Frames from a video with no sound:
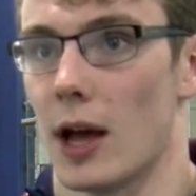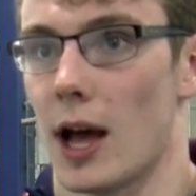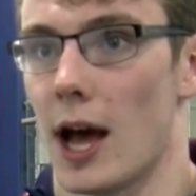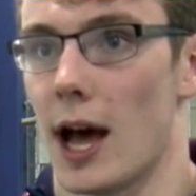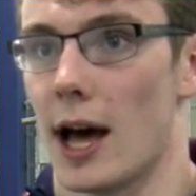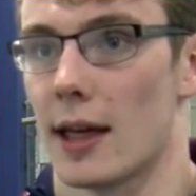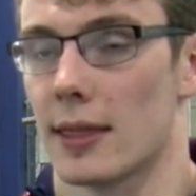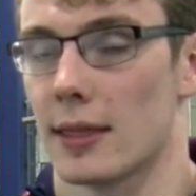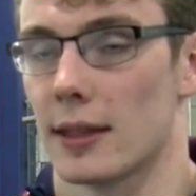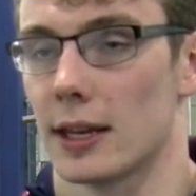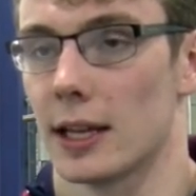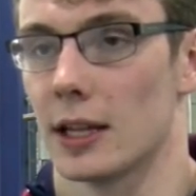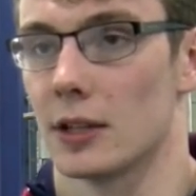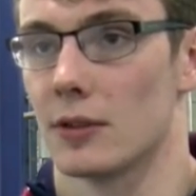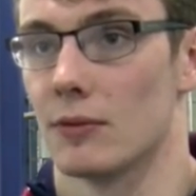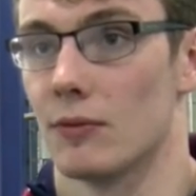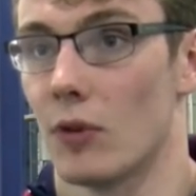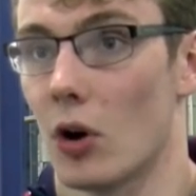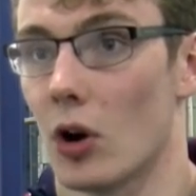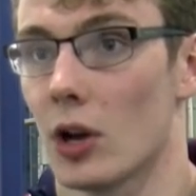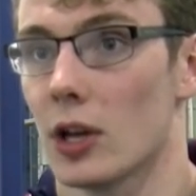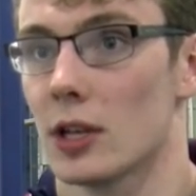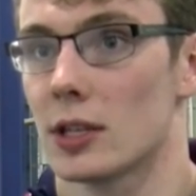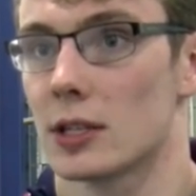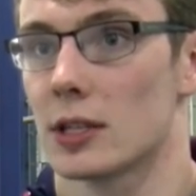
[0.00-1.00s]
athlete's
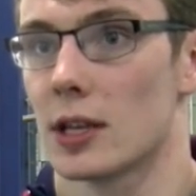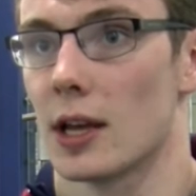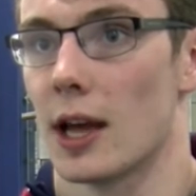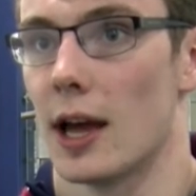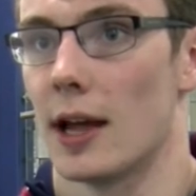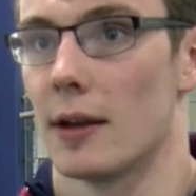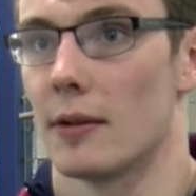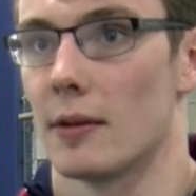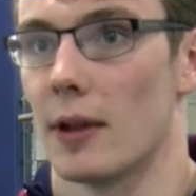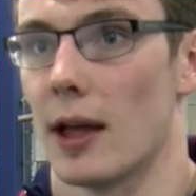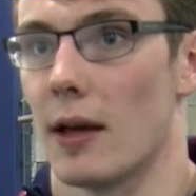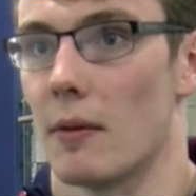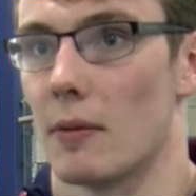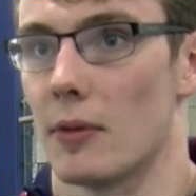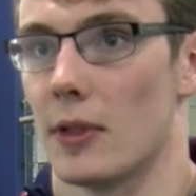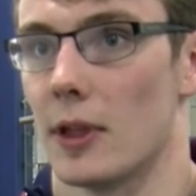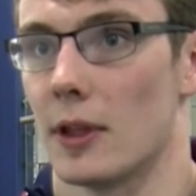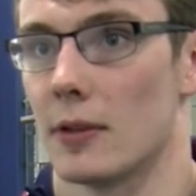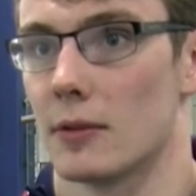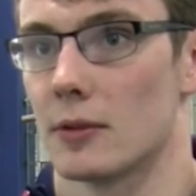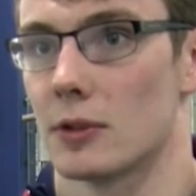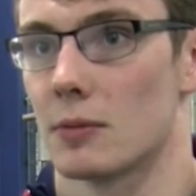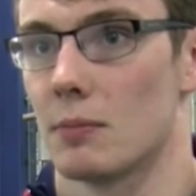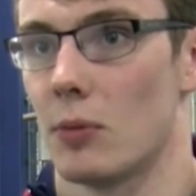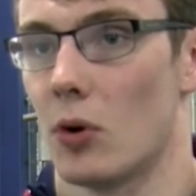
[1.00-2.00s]
voice, and
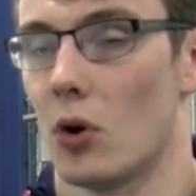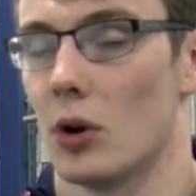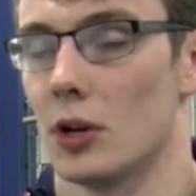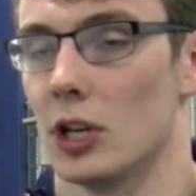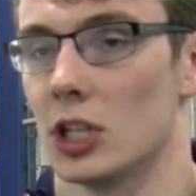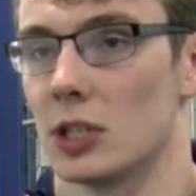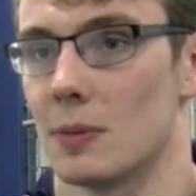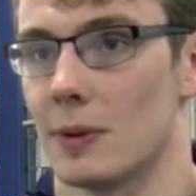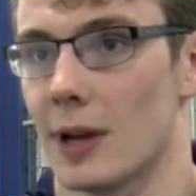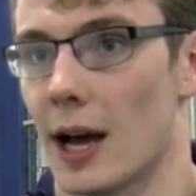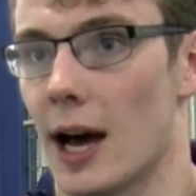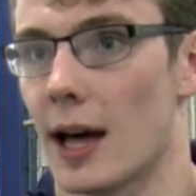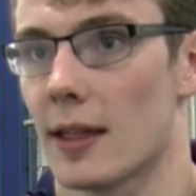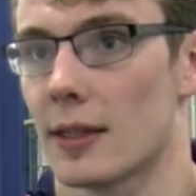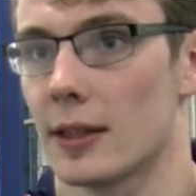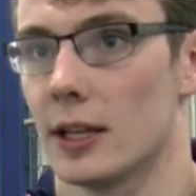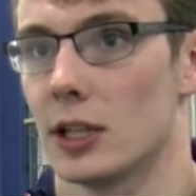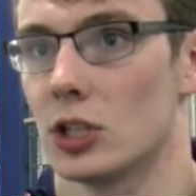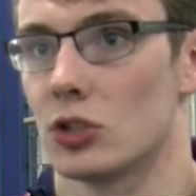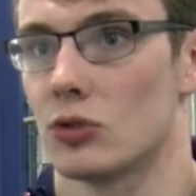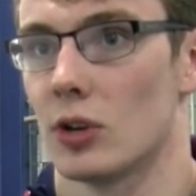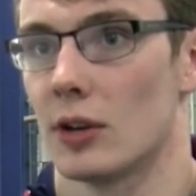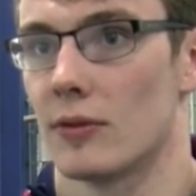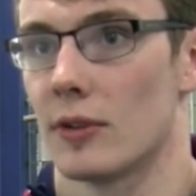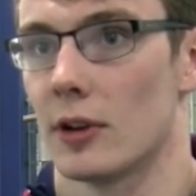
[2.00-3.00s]
the sport needs to be
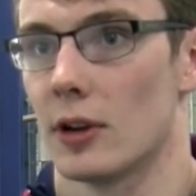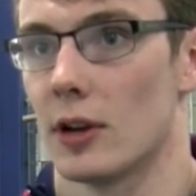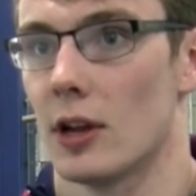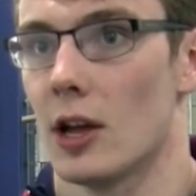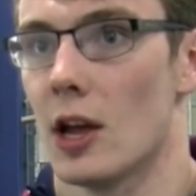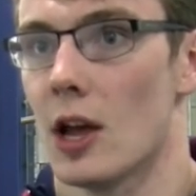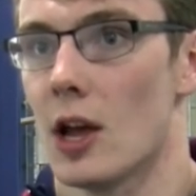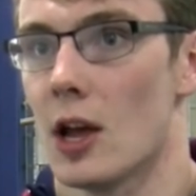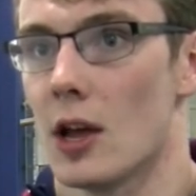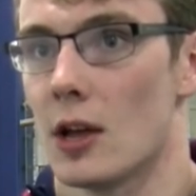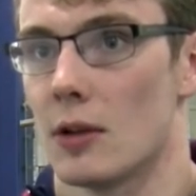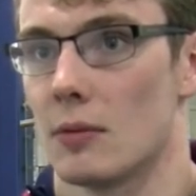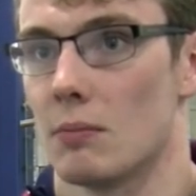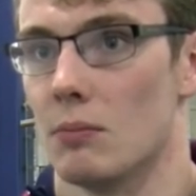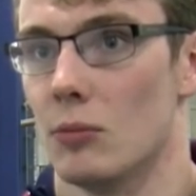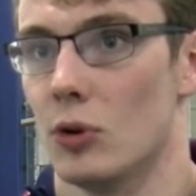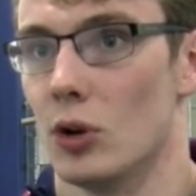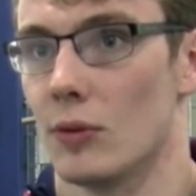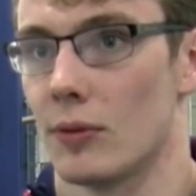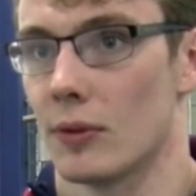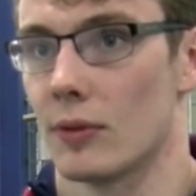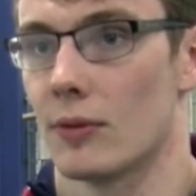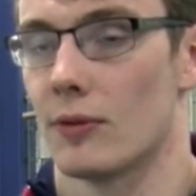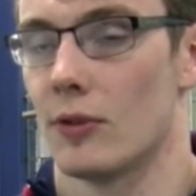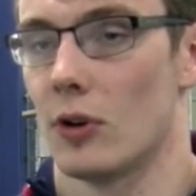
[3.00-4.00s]
athlete driven
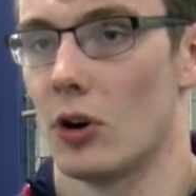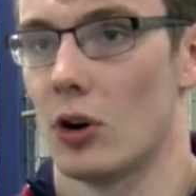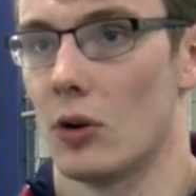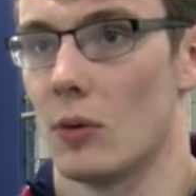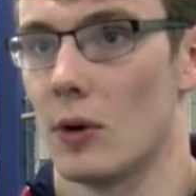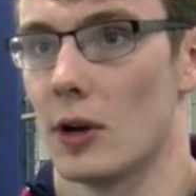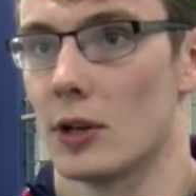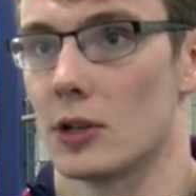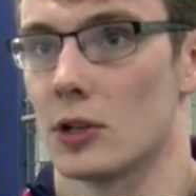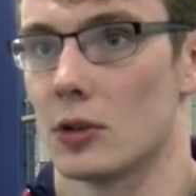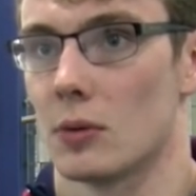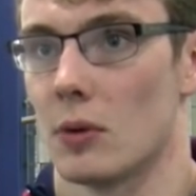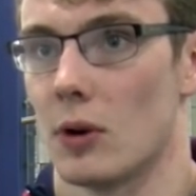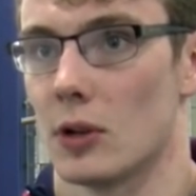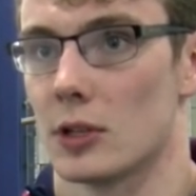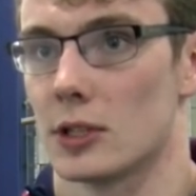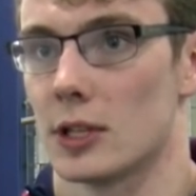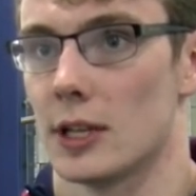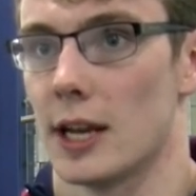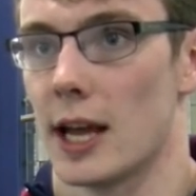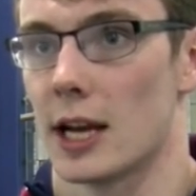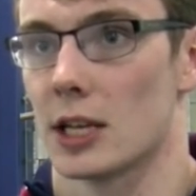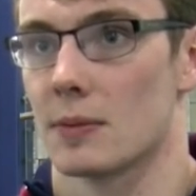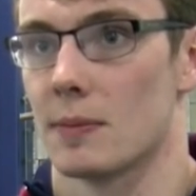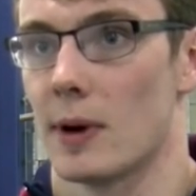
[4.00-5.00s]
moving forward towards
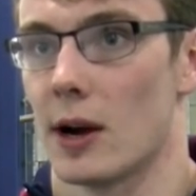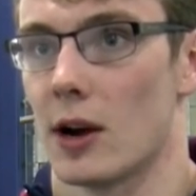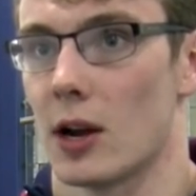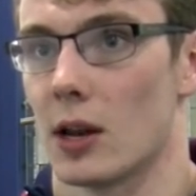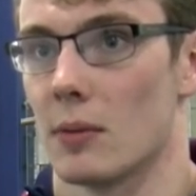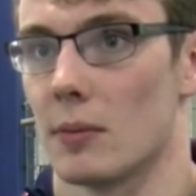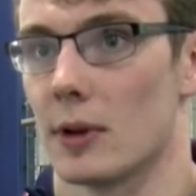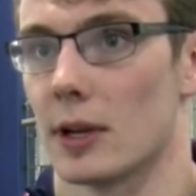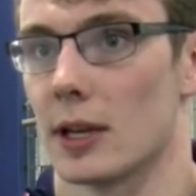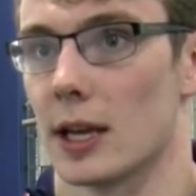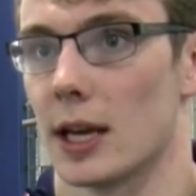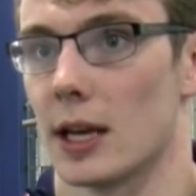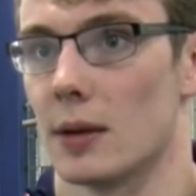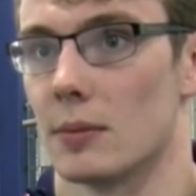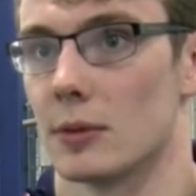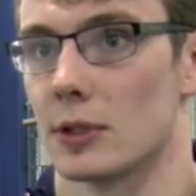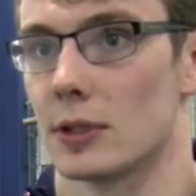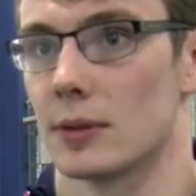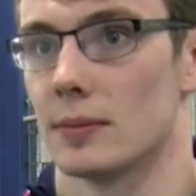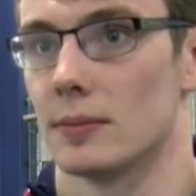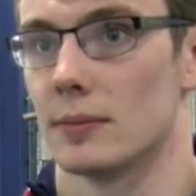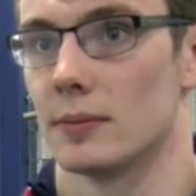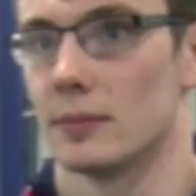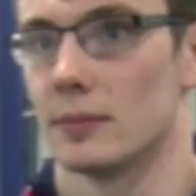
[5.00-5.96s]
the next Paralympic Games.